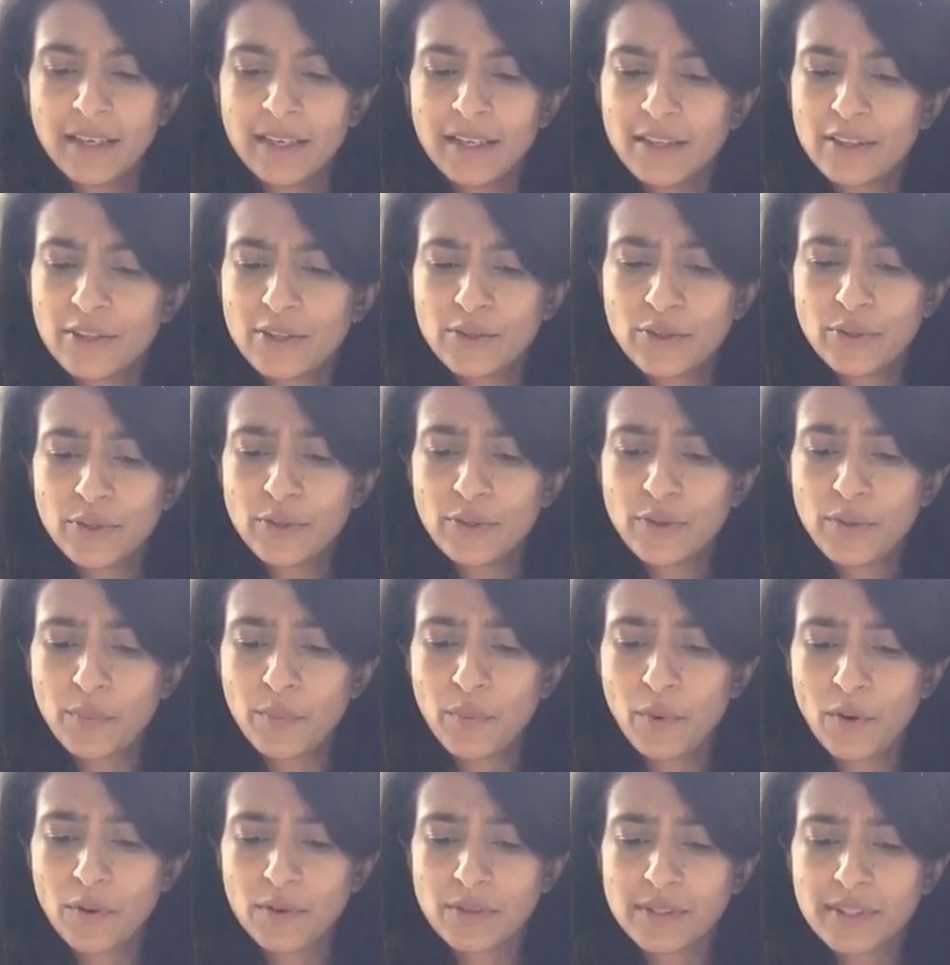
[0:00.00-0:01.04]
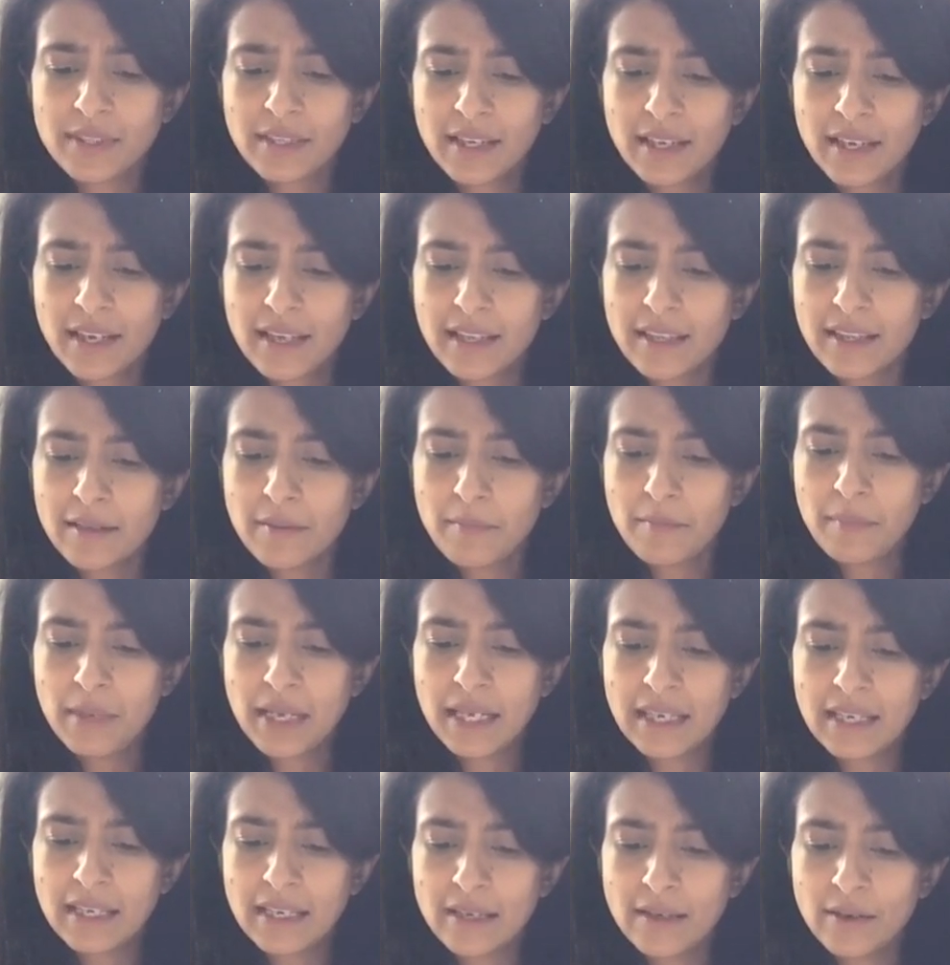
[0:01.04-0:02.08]
The truth was that
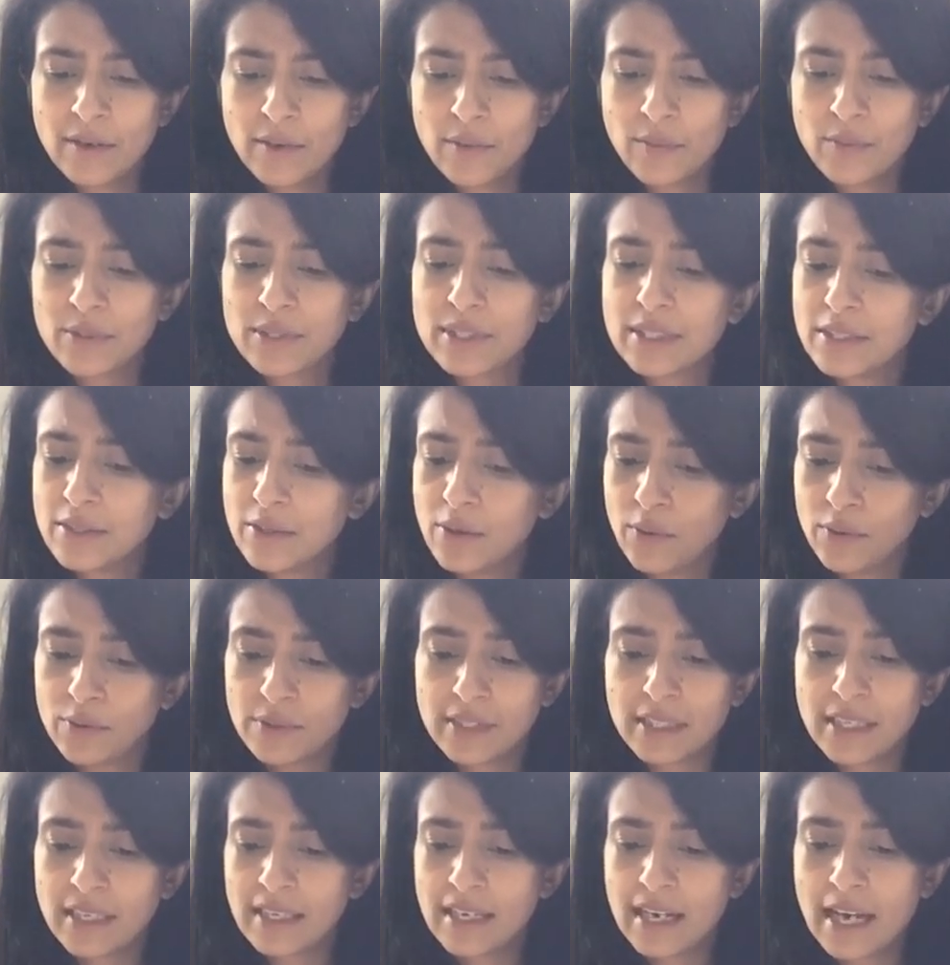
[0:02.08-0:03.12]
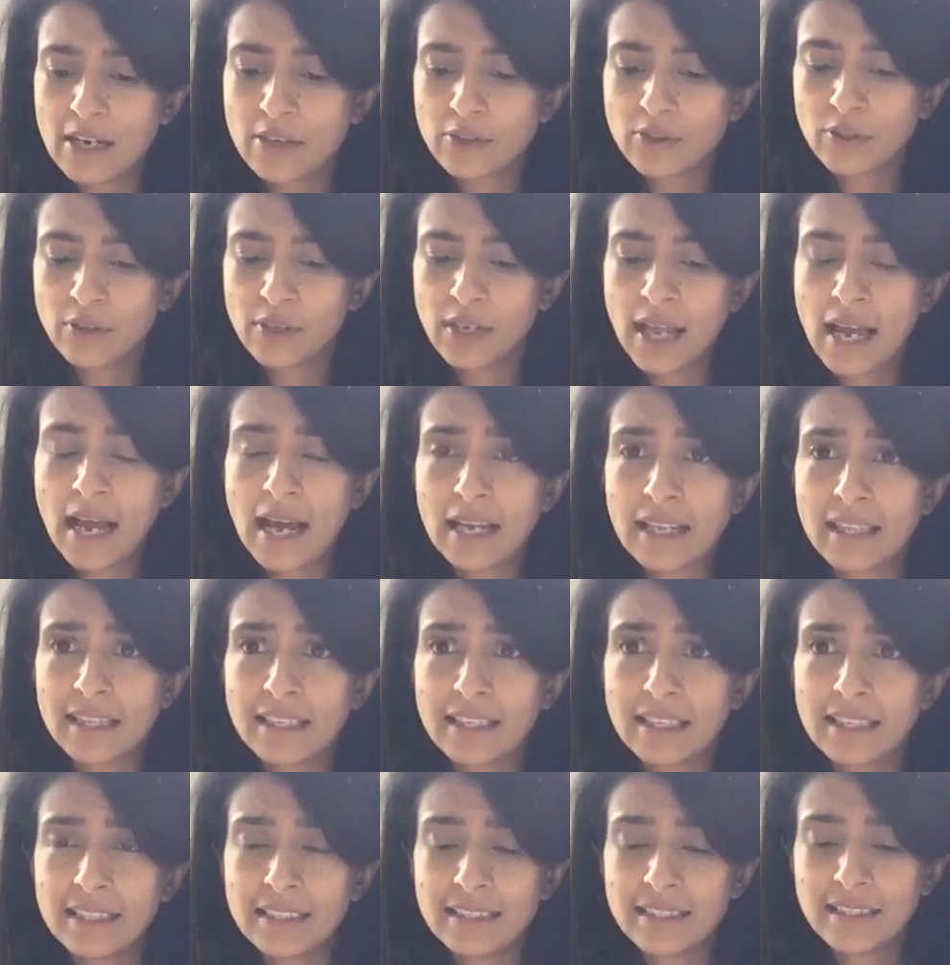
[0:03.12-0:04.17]
Mickey was not a natural
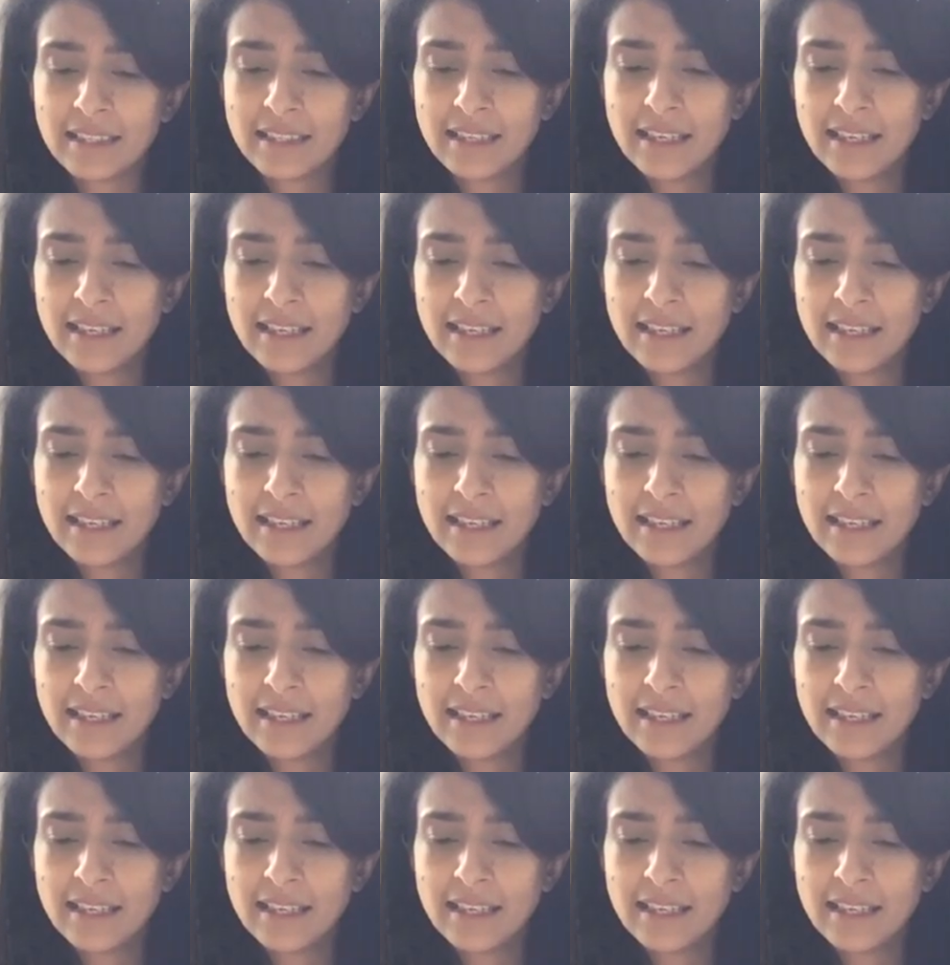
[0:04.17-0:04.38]
athlete.